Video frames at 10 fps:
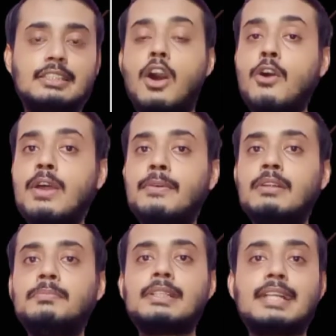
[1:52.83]

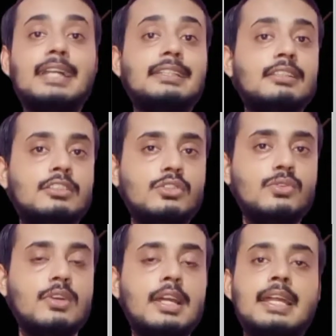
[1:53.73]
However, because it's
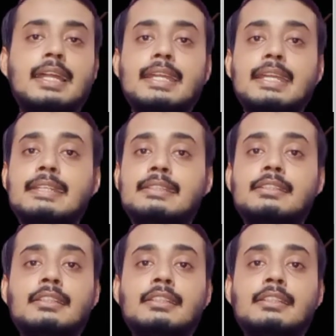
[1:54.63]
new, it's